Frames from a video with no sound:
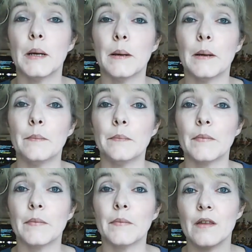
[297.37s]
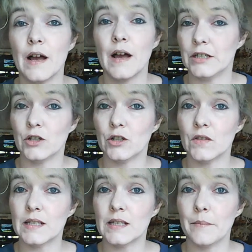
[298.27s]
Um, not each of
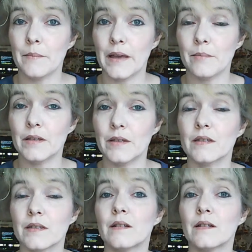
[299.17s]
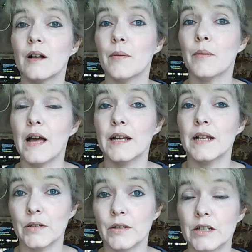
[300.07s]
these commandments apply
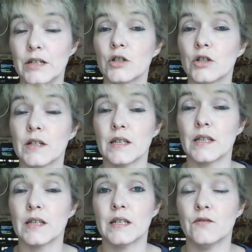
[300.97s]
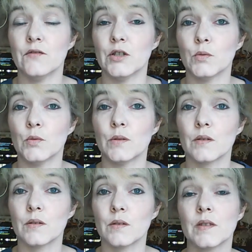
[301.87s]
to each of us as individuals.